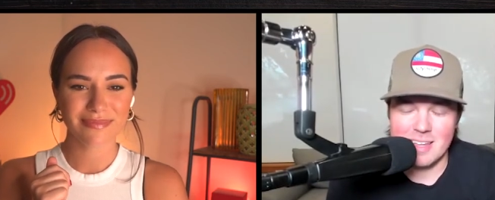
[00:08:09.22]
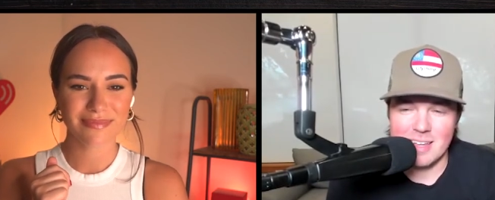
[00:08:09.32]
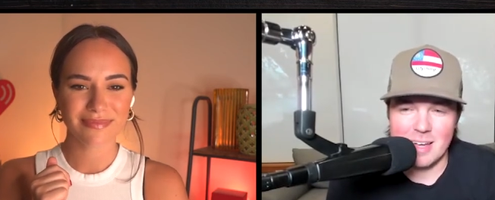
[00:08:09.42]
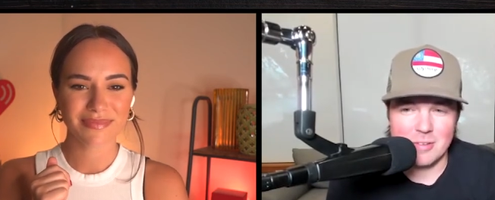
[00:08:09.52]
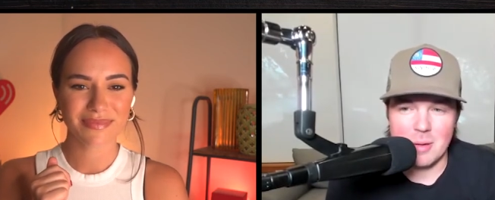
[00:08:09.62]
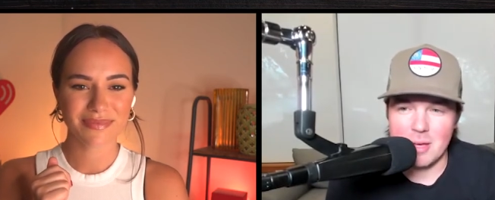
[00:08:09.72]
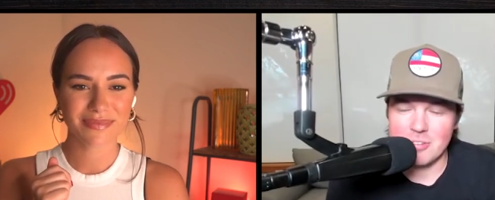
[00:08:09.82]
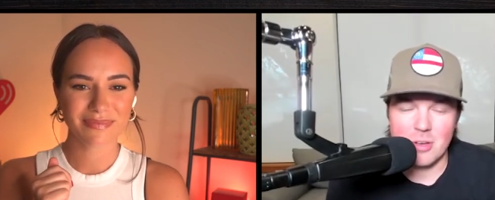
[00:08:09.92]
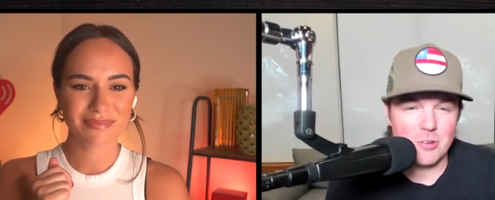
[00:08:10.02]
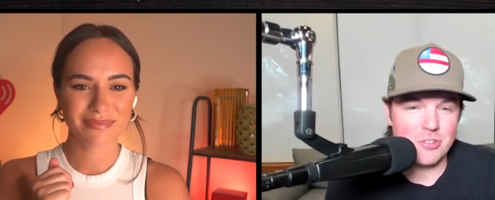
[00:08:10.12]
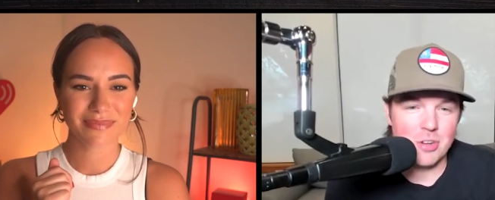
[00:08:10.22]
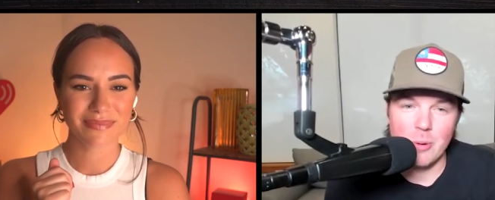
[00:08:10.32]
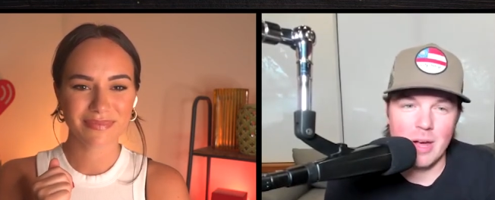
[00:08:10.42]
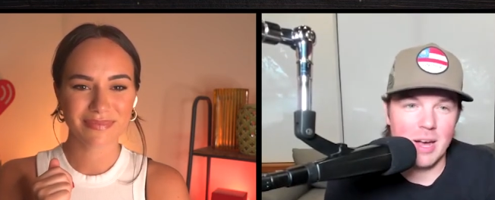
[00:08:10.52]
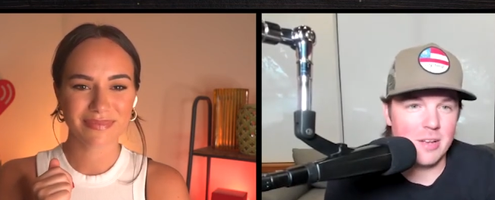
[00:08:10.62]
Speaker 1: I saw your show
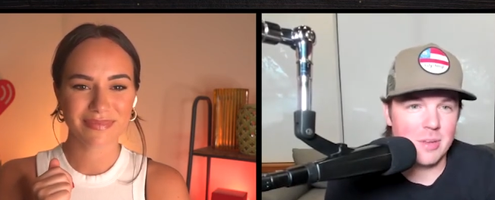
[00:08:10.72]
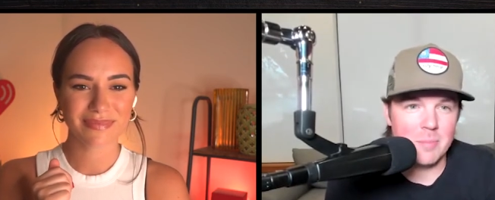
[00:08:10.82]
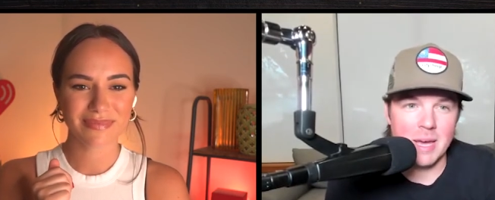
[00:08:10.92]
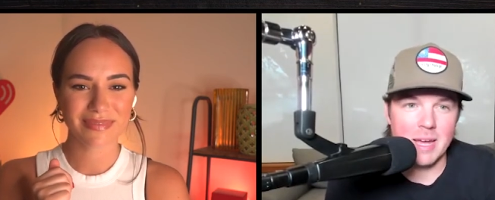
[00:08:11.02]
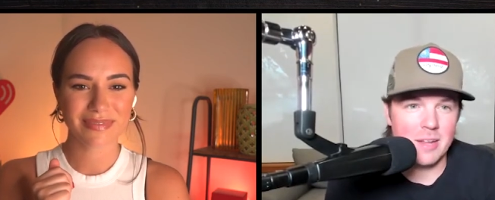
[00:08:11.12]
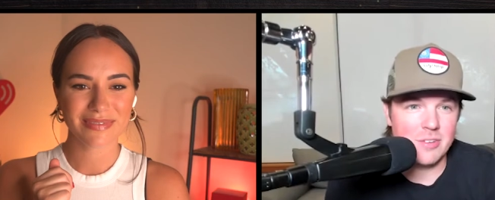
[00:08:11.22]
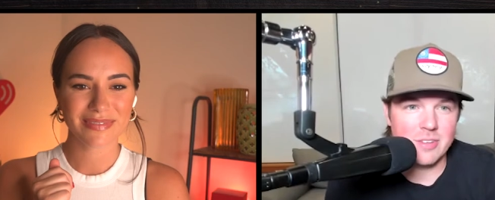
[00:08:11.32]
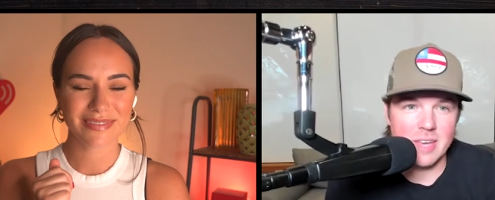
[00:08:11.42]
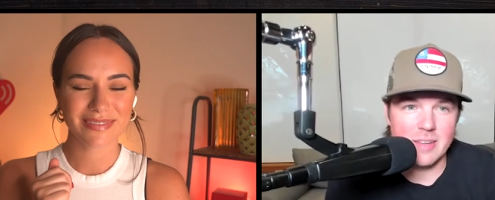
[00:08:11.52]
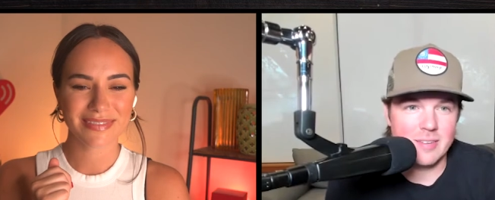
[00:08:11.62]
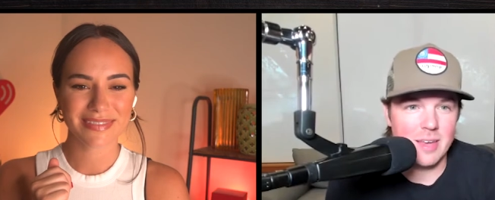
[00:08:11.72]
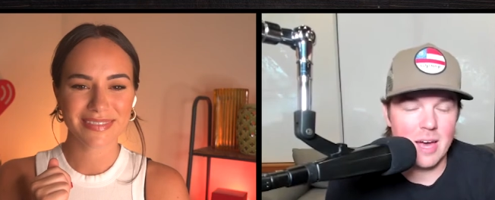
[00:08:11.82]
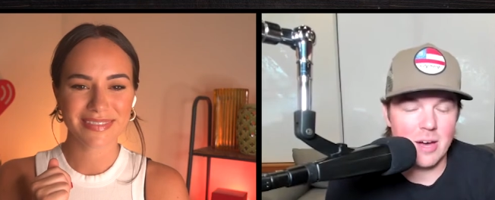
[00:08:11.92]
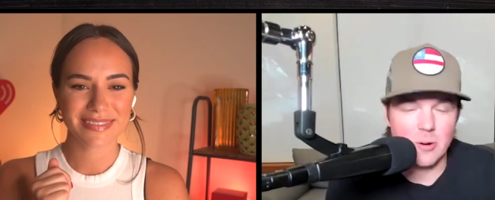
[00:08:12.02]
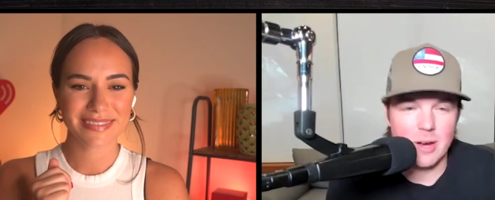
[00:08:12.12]
tonight. I was like, man, I just can't tell you
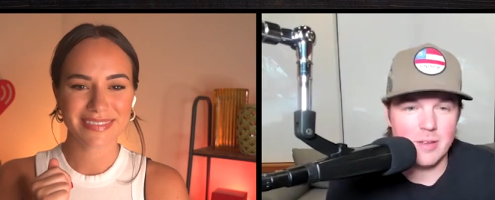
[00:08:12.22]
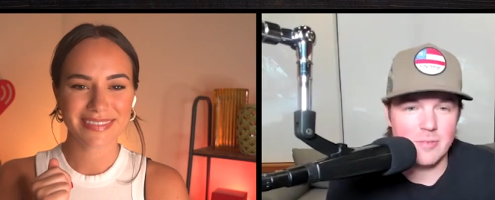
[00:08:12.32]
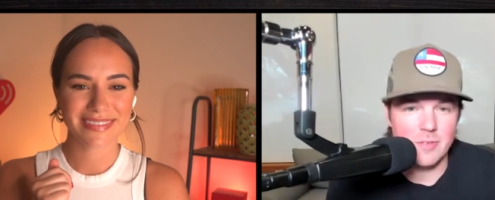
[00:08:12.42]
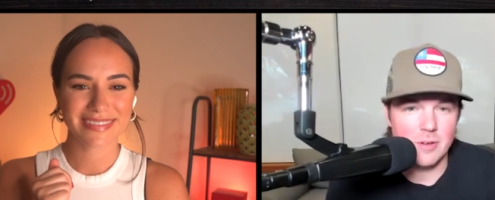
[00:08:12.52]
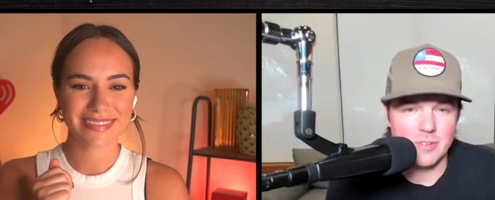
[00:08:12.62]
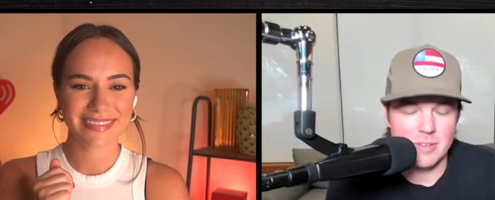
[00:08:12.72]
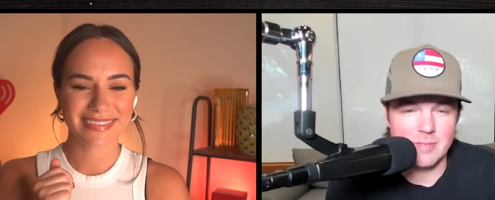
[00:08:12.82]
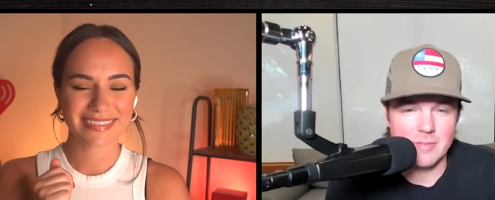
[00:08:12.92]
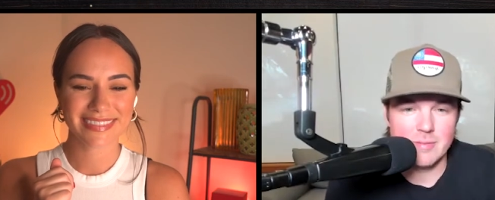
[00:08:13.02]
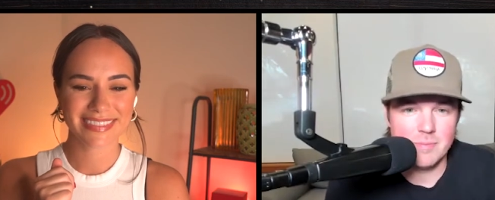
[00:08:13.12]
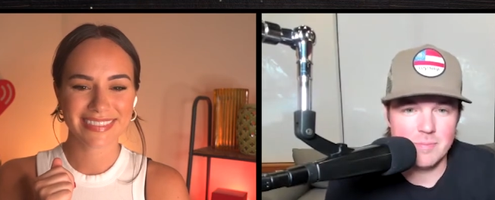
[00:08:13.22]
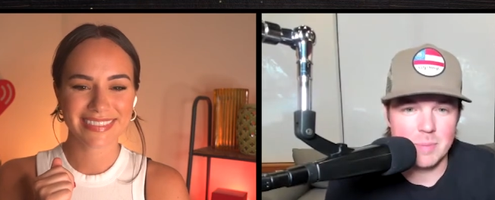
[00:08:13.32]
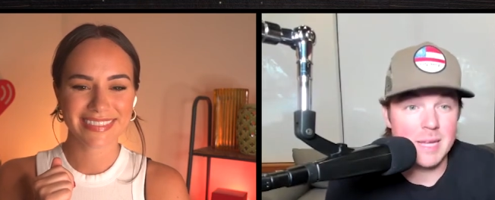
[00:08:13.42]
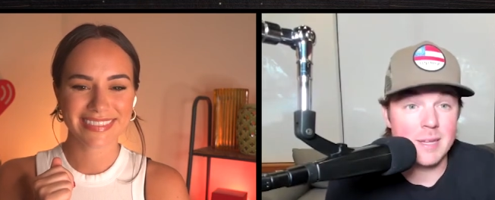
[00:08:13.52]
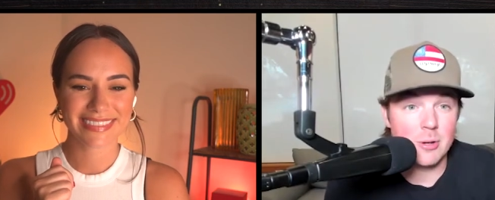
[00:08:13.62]
how great it felt to
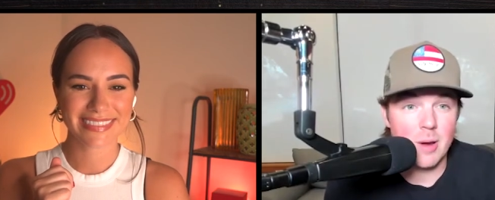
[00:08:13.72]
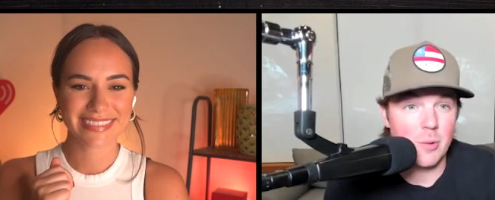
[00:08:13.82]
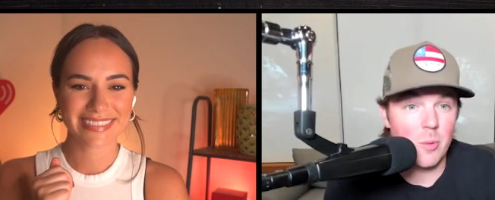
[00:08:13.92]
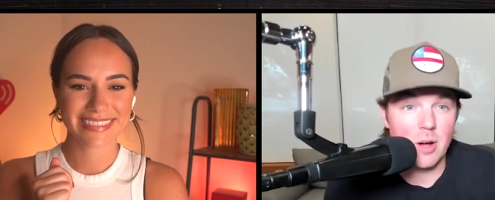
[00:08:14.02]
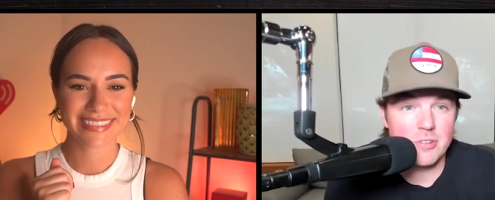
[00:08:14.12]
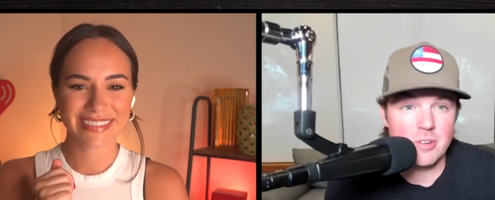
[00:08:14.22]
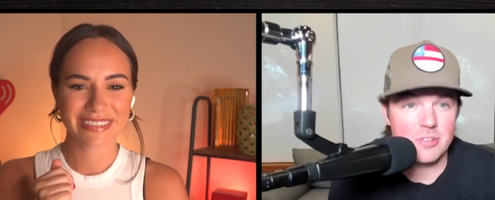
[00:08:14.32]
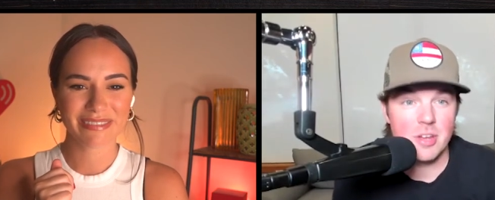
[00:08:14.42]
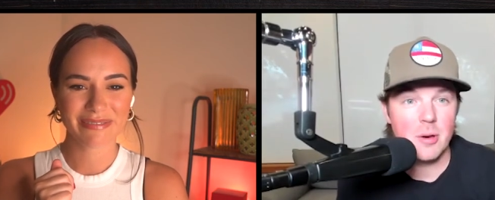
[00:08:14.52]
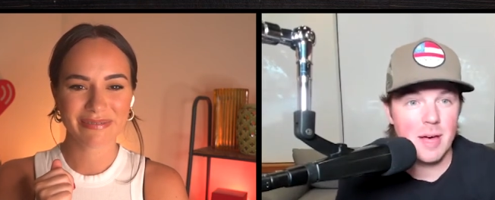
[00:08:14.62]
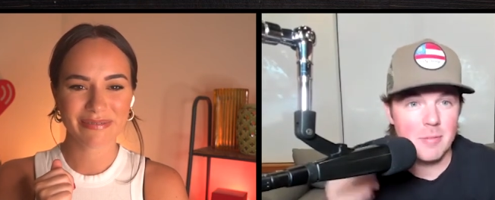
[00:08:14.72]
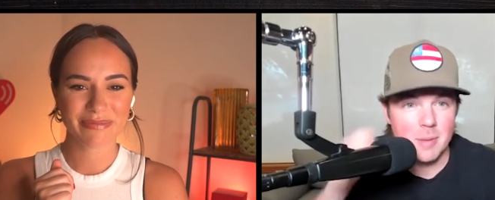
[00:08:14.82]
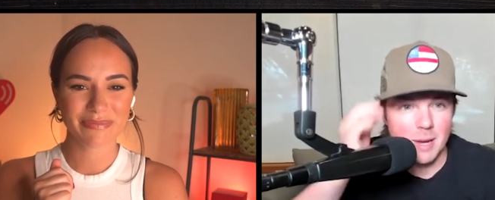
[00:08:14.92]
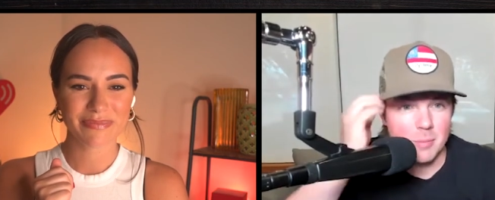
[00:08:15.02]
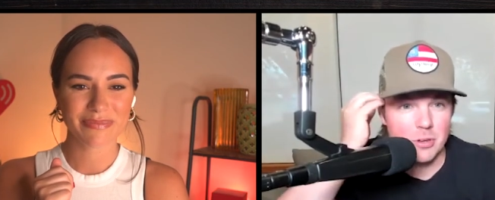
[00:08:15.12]
be in the crowd watching the show. I haven't
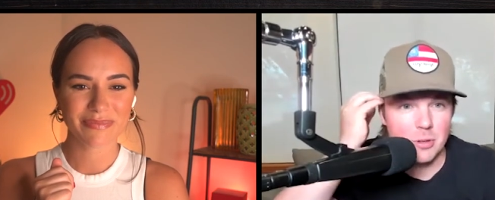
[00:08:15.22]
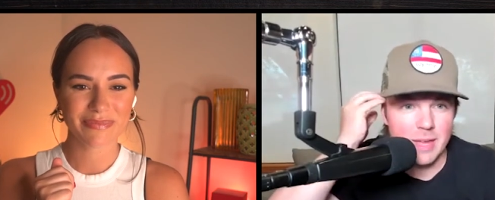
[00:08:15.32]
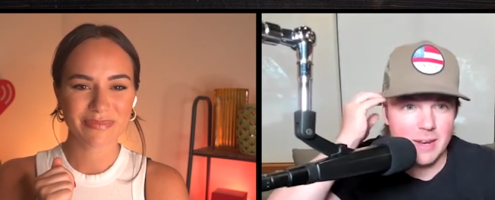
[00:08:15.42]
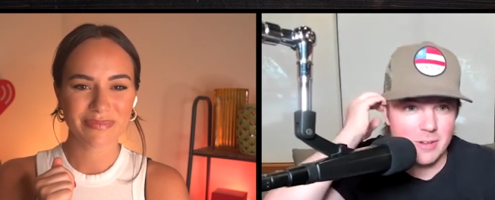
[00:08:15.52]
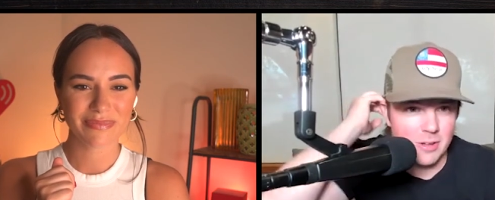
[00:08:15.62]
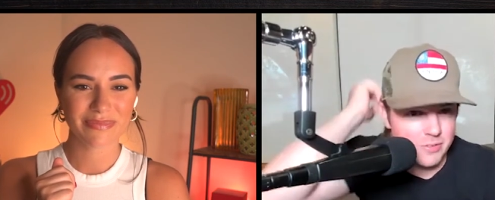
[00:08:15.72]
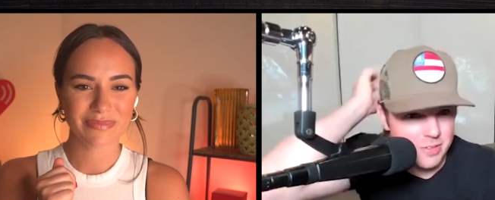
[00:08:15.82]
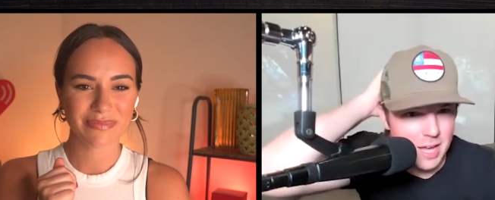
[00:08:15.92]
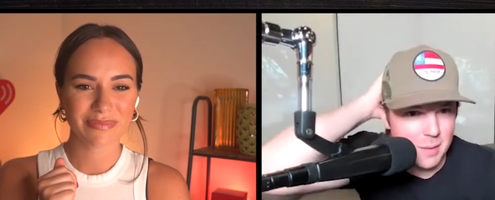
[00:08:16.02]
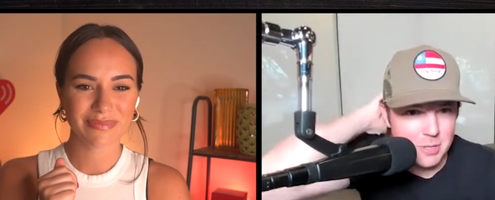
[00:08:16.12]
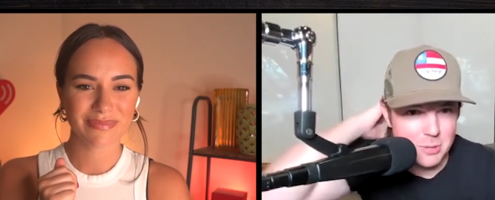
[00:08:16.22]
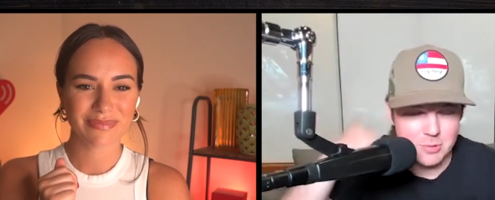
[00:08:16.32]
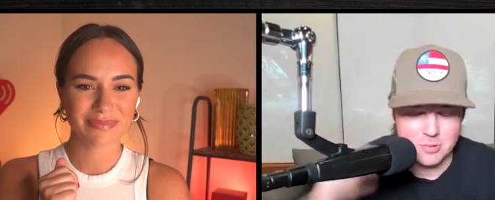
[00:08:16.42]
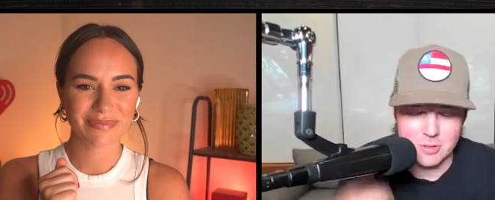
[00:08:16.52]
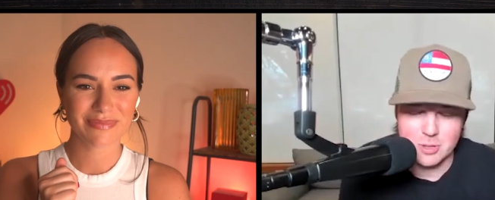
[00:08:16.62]
been able to do that in a long time, and you
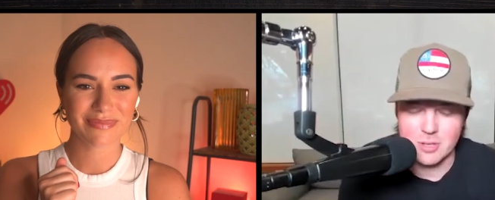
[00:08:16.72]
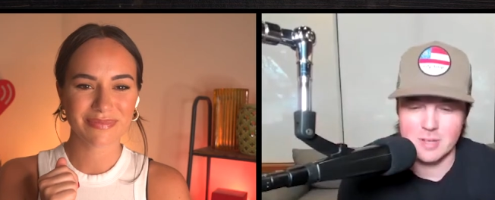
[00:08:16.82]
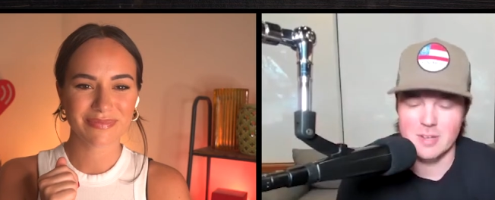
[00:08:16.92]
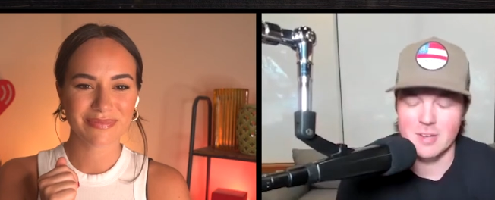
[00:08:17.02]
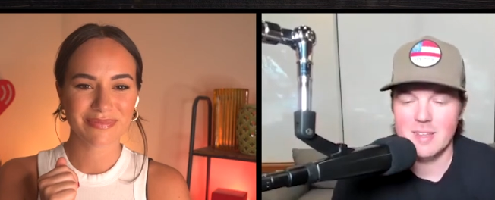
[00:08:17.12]
were so good.